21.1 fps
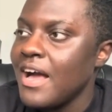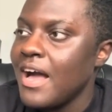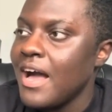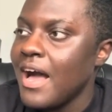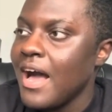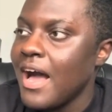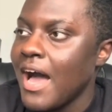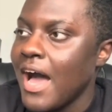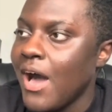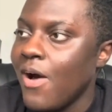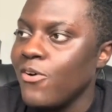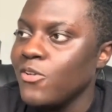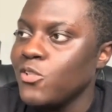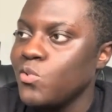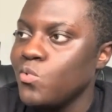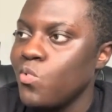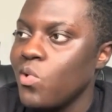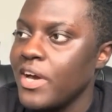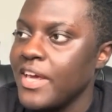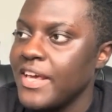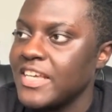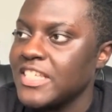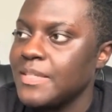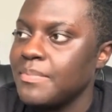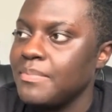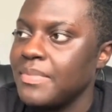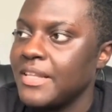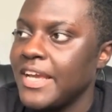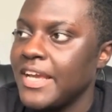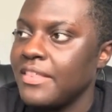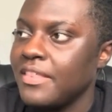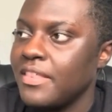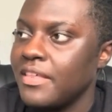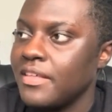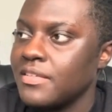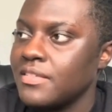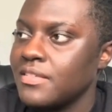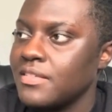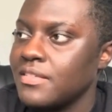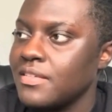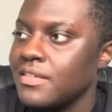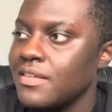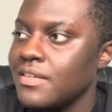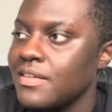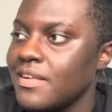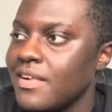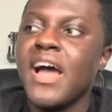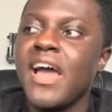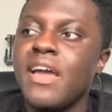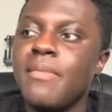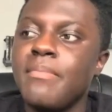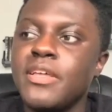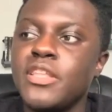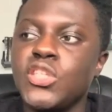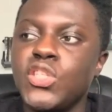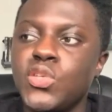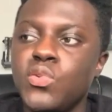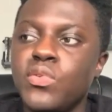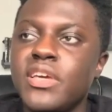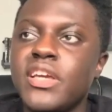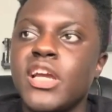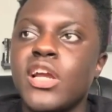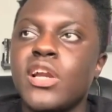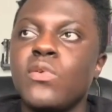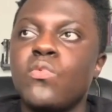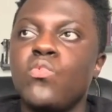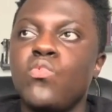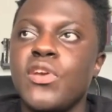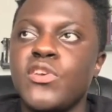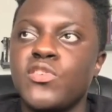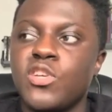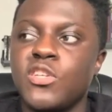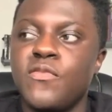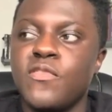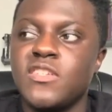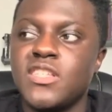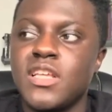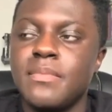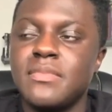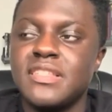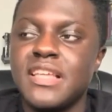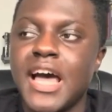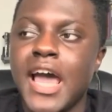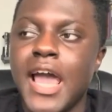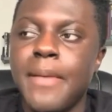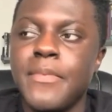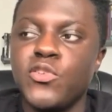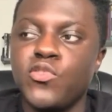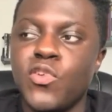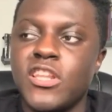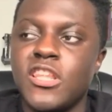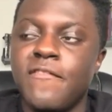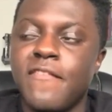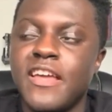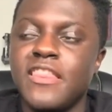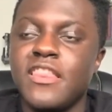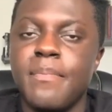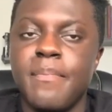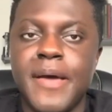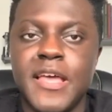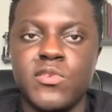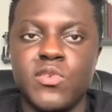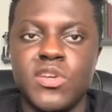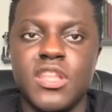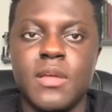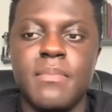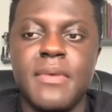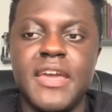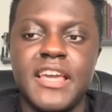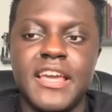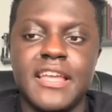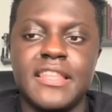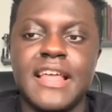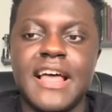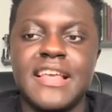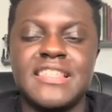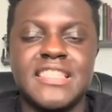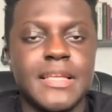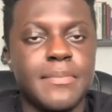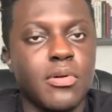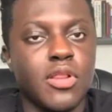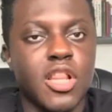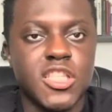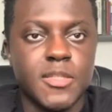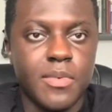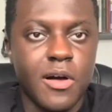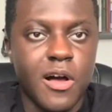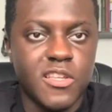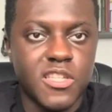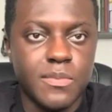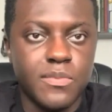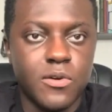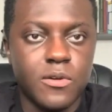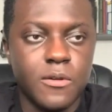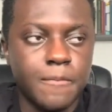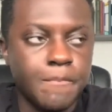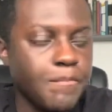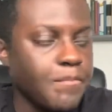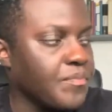how do I explain this? I have been doing research for some time, trying to find the best way to make it as simple as possible.